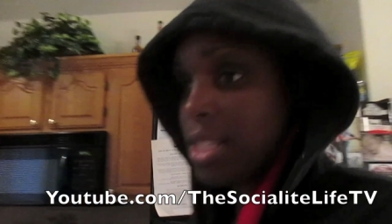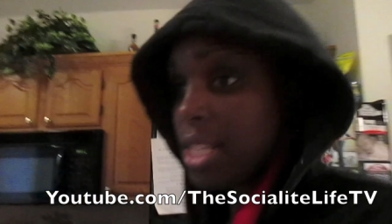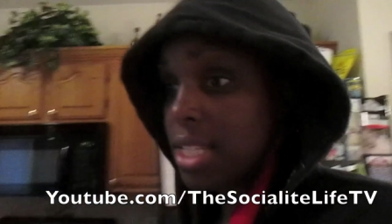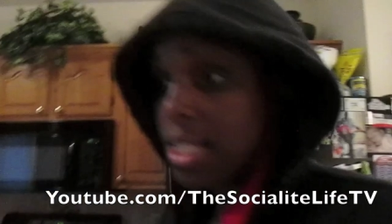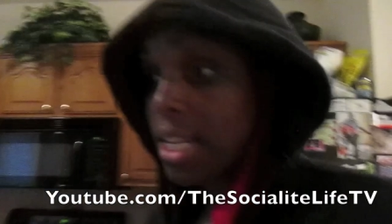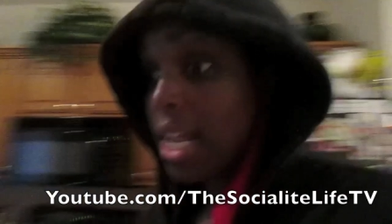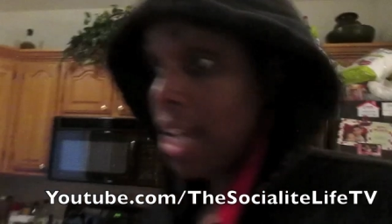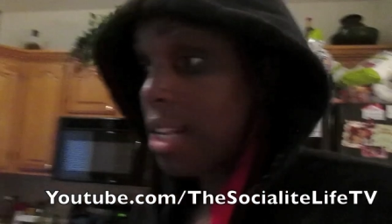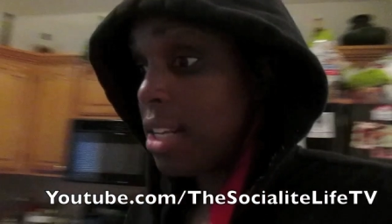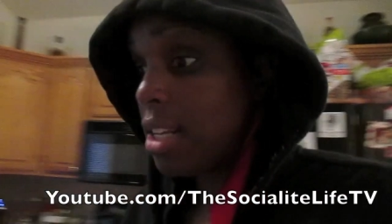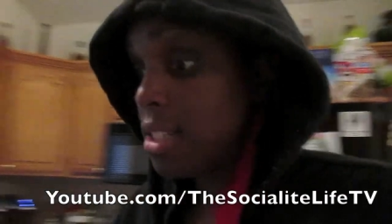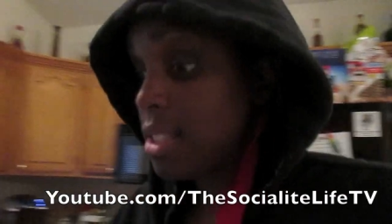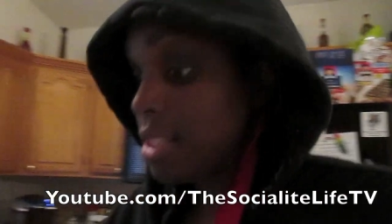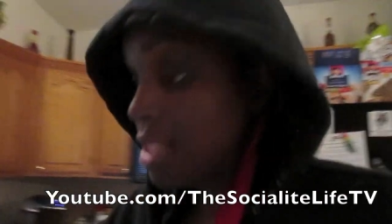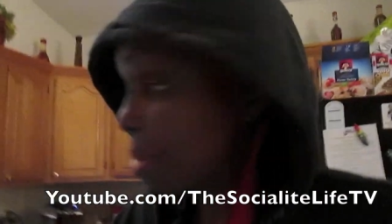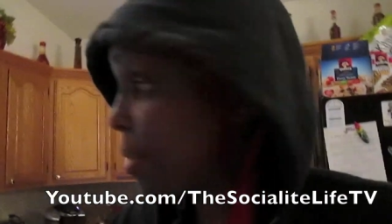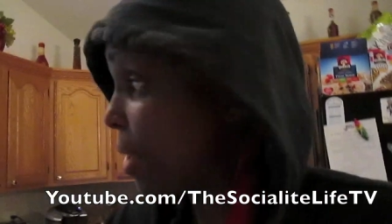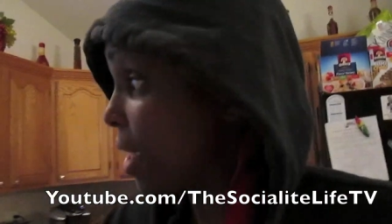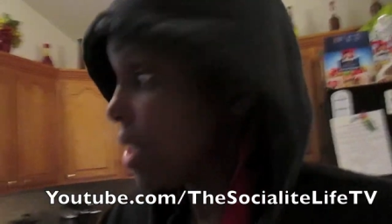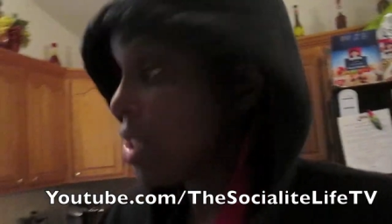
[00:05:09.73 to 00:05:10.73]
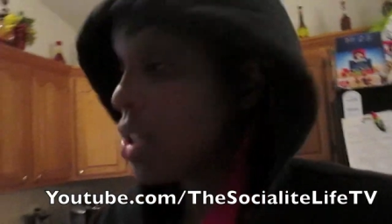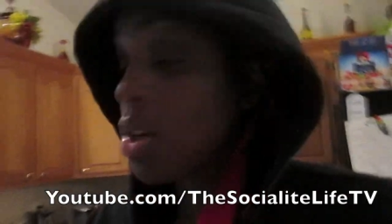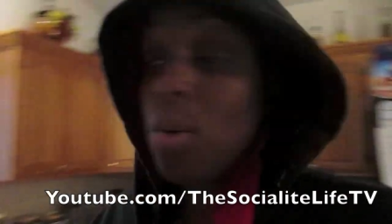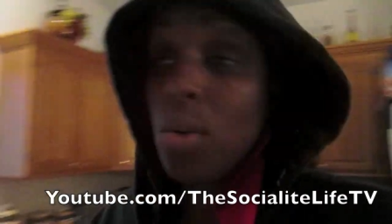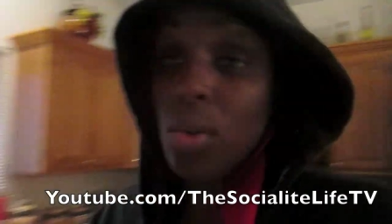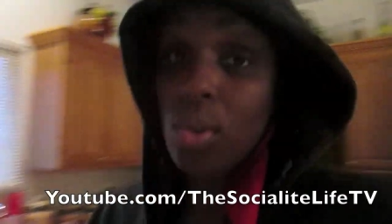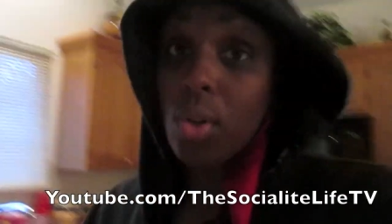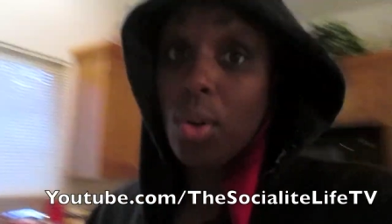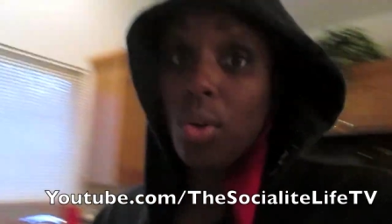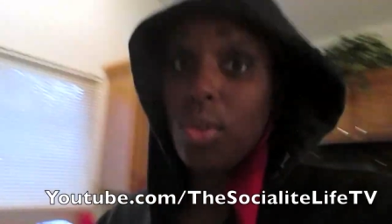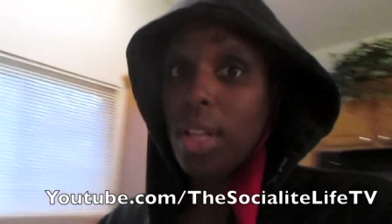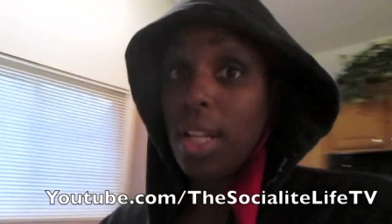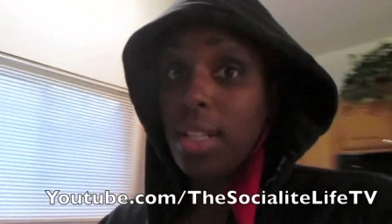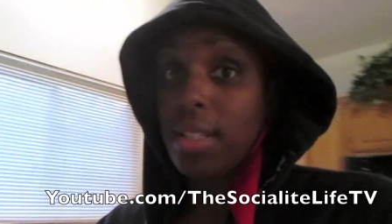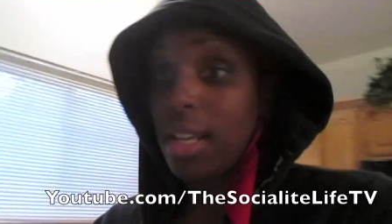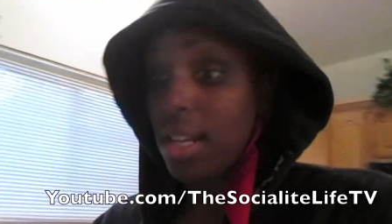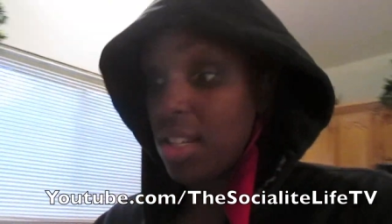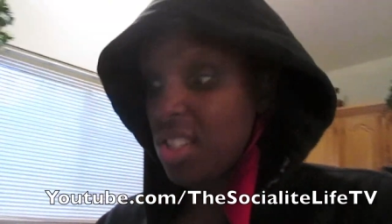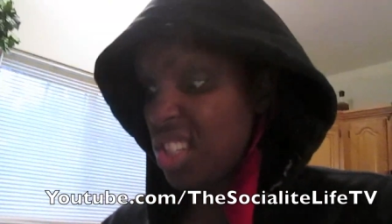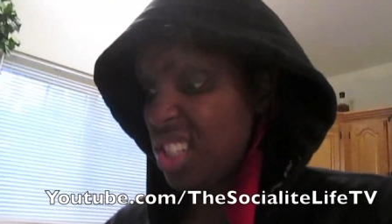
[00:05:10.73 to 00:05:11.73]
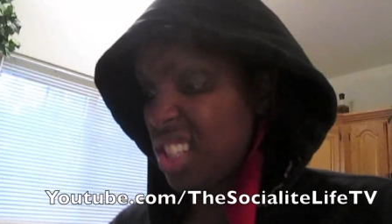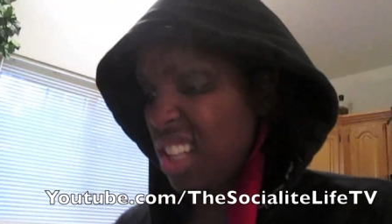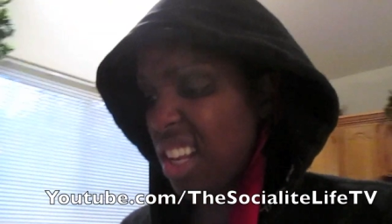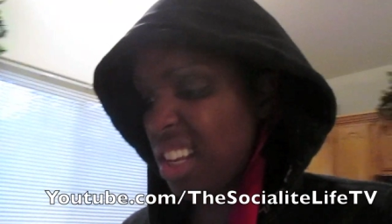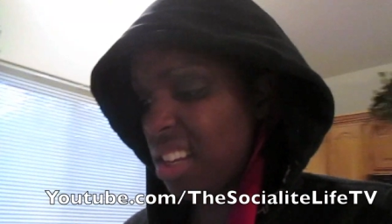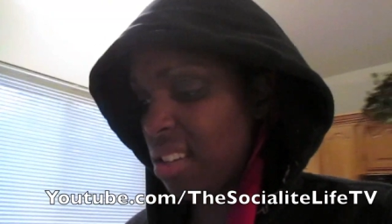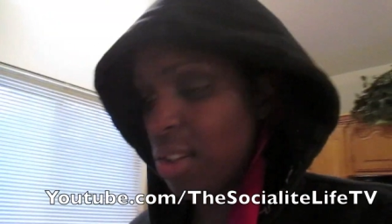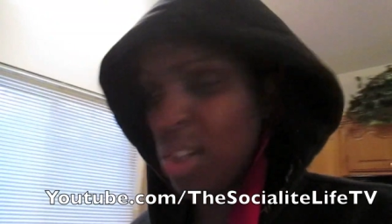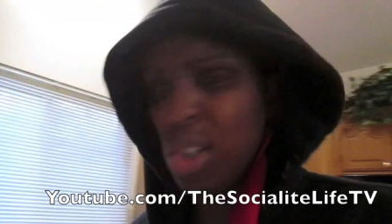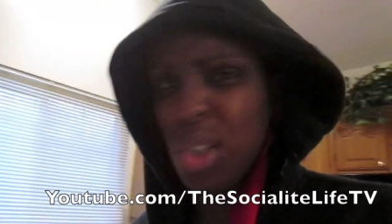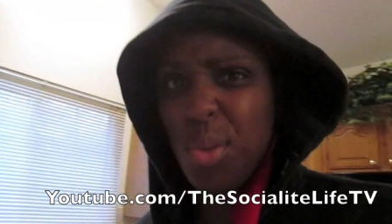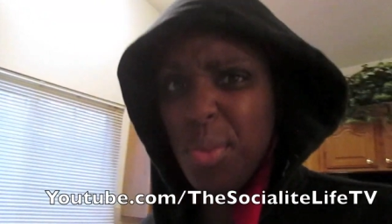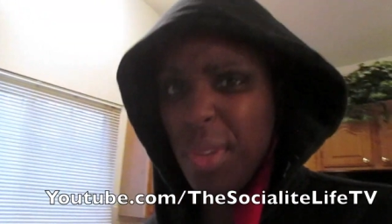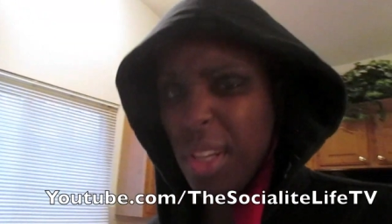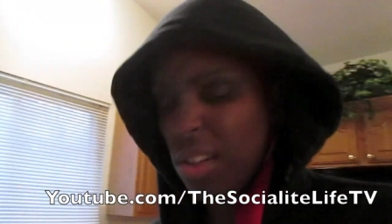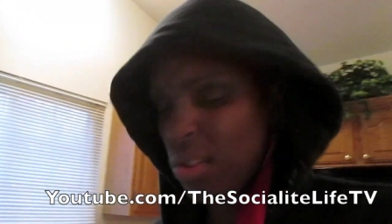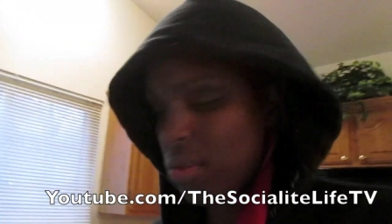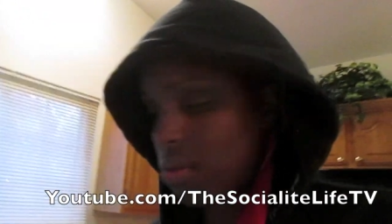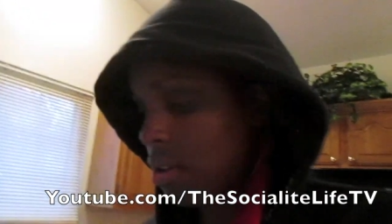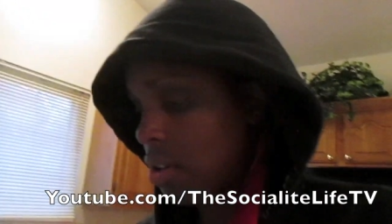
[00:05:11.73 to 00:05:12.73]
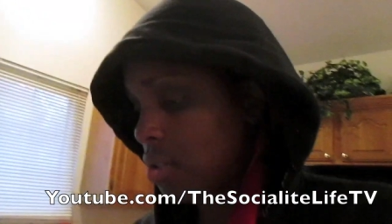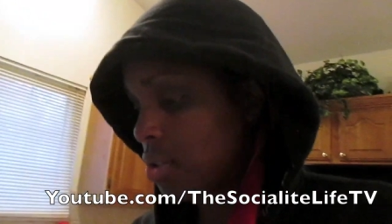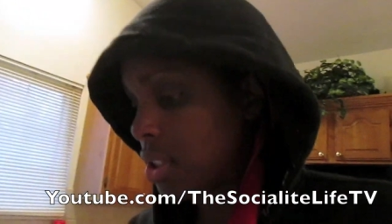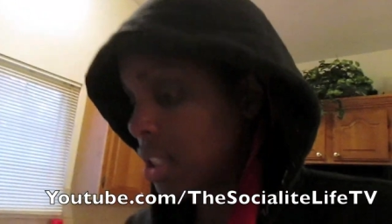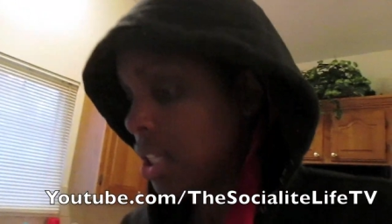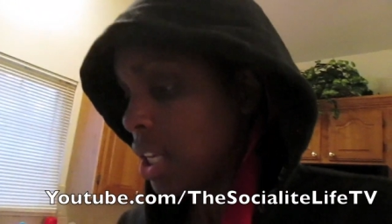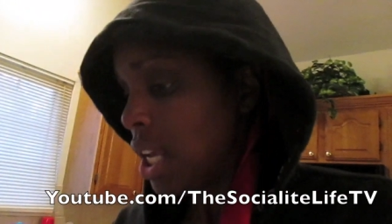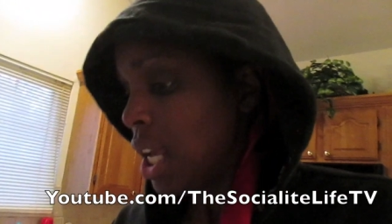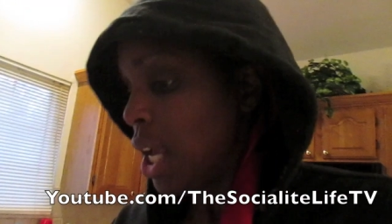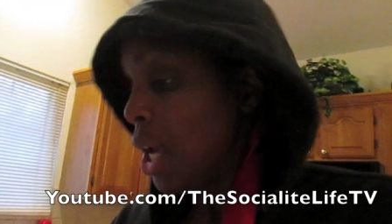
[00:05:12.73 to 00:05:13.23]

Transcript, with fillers: It's not, it doesn't seem like it's cold, cold outside. It's like gloomy and gross.